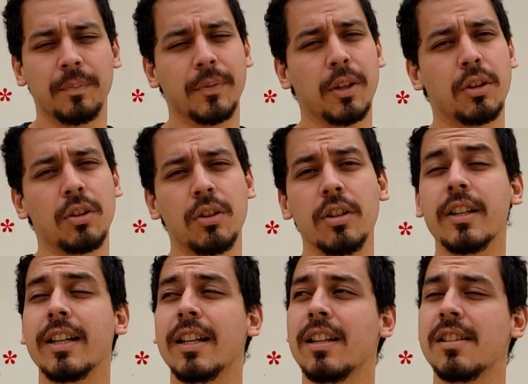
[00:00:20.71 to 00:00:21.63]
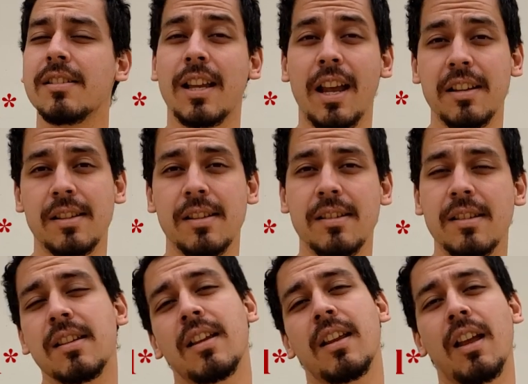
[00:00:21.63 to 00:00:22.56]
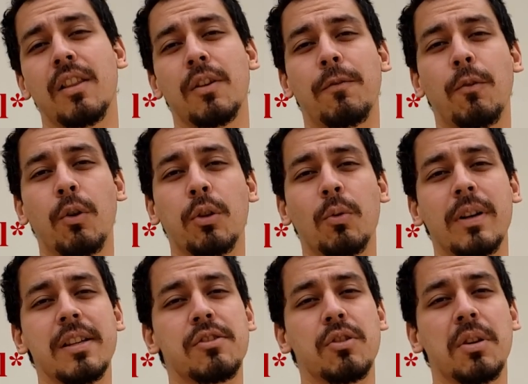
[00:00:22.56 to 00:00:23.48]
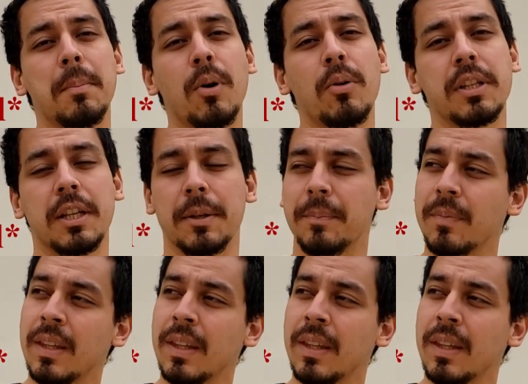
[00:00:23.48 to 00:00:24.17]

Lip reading: The third is essence, and the fourth one is eudaimonia.